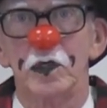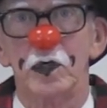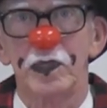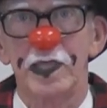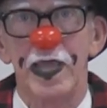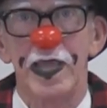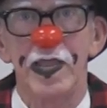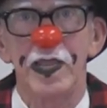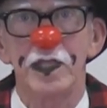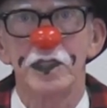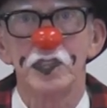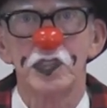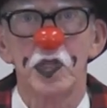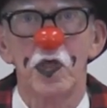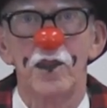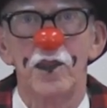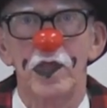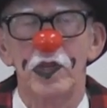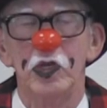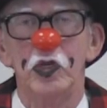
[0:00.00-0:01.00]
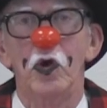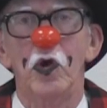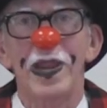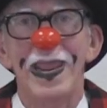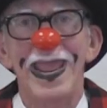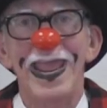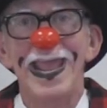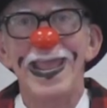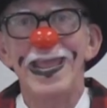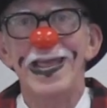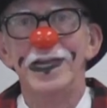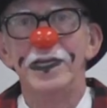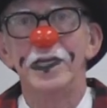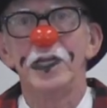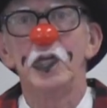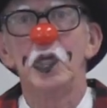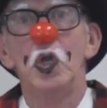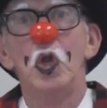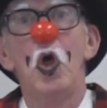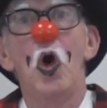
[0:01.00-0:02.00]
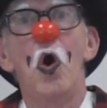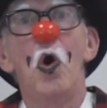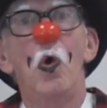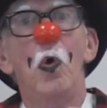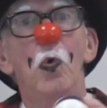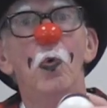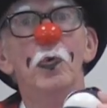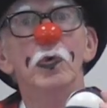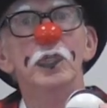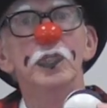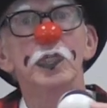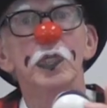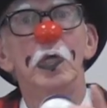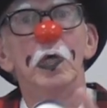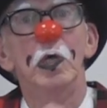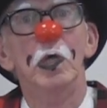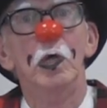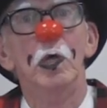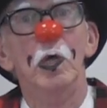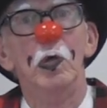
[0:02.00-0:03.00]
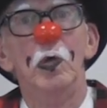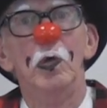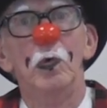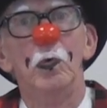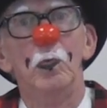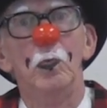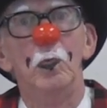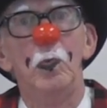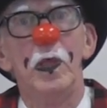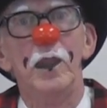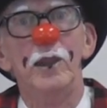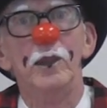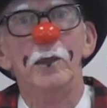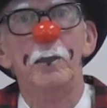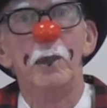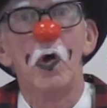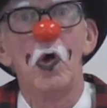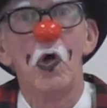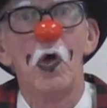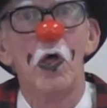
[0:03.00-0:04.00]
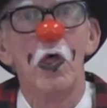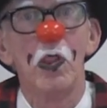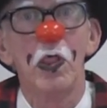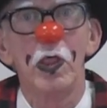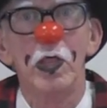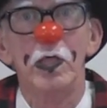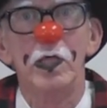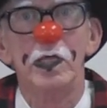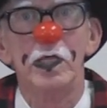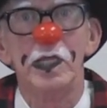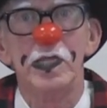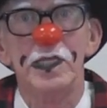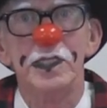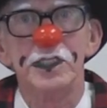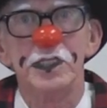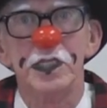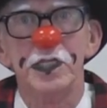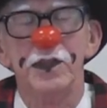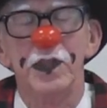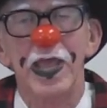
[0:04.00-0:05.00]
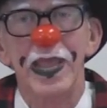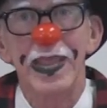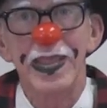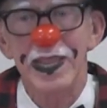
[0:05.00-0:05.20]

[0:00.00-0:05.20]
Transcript: Okay, so that your hand knows when the ball is in the